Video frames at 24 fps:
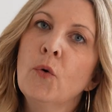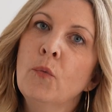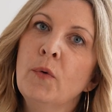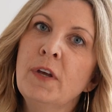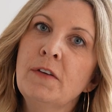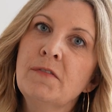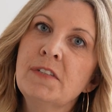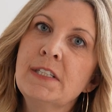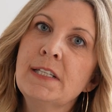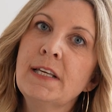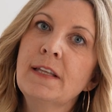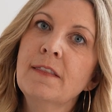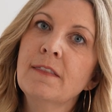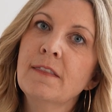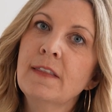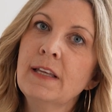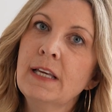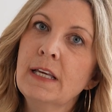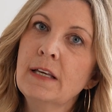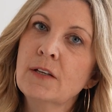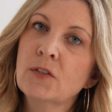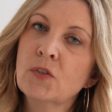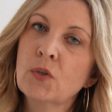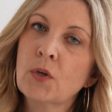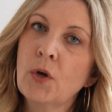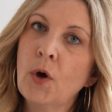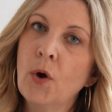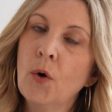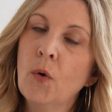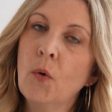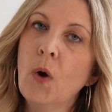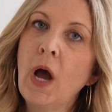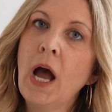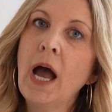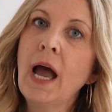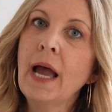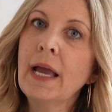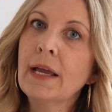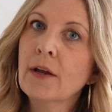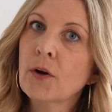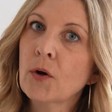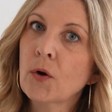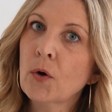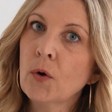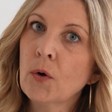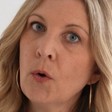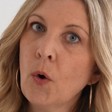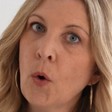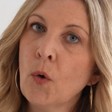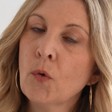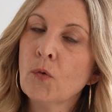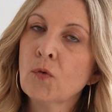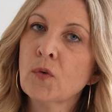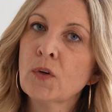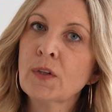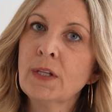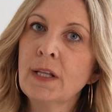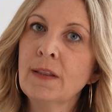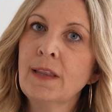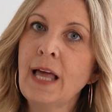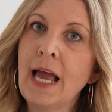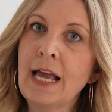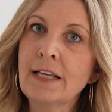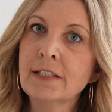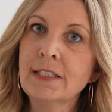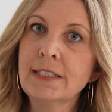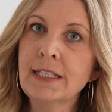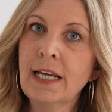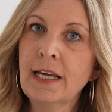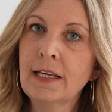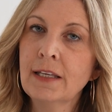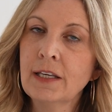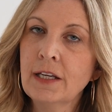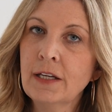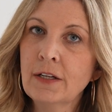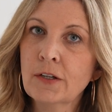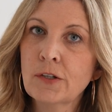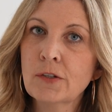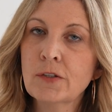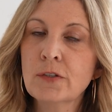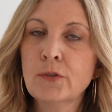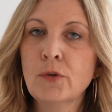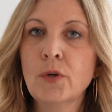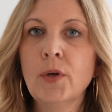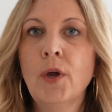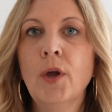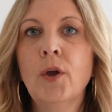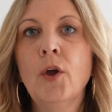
We've seen things go higher over the last 10 years.